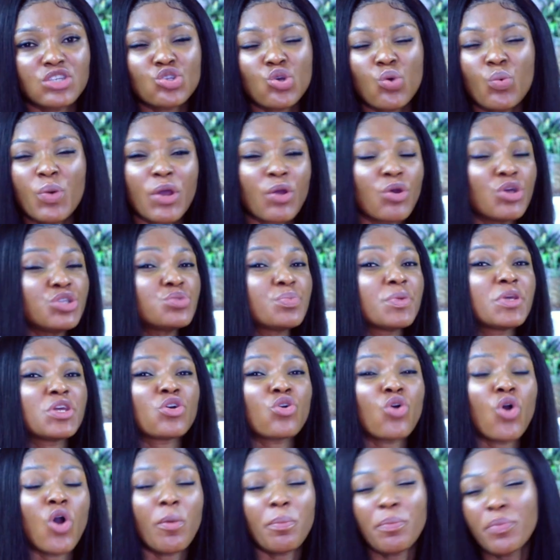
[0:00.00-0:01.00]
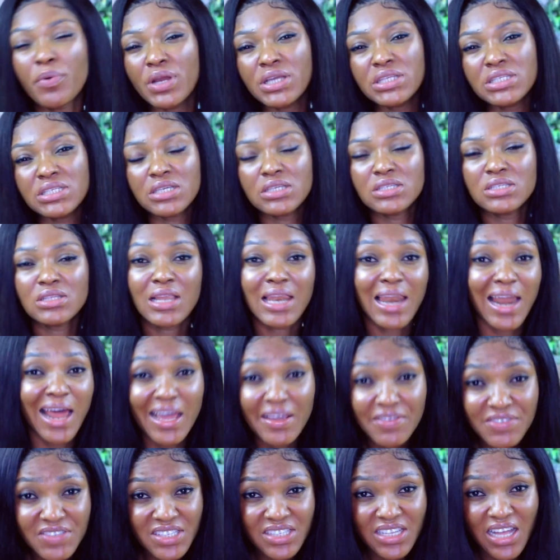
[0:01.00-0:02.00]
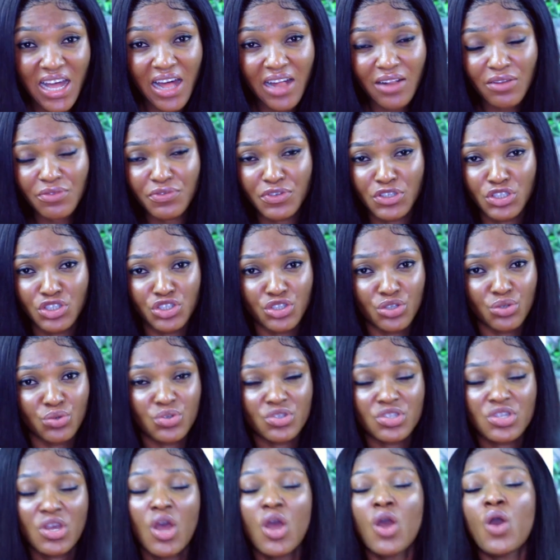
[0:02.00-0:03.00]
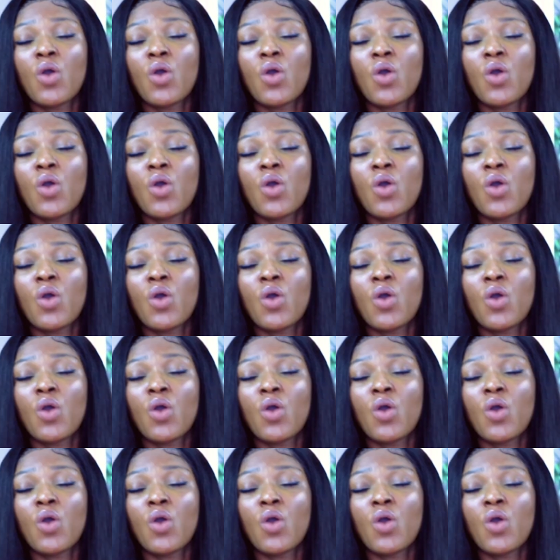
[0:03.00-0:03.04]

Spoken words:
So we're going to be incorporating lifestyle videos,